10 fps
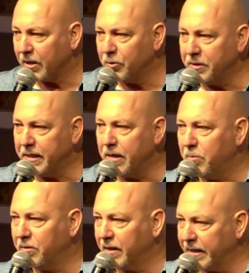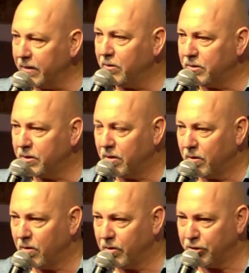couldn't deal with the guilt
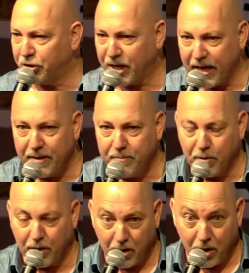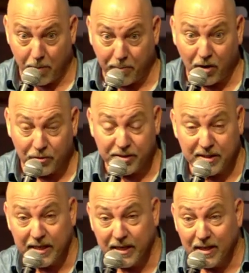or the shame or the
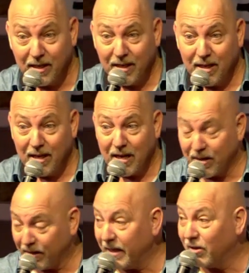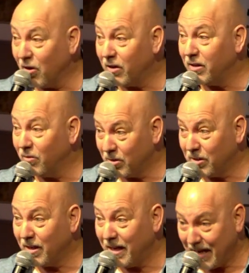hypocrisy and I think God
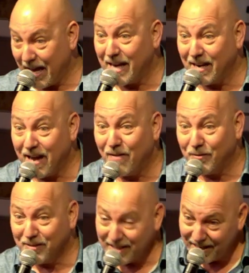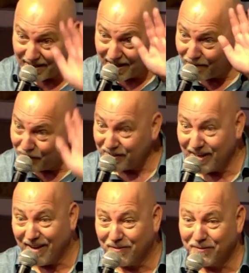also had had enough and said, enough is
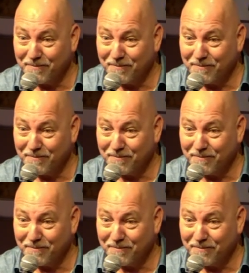enough.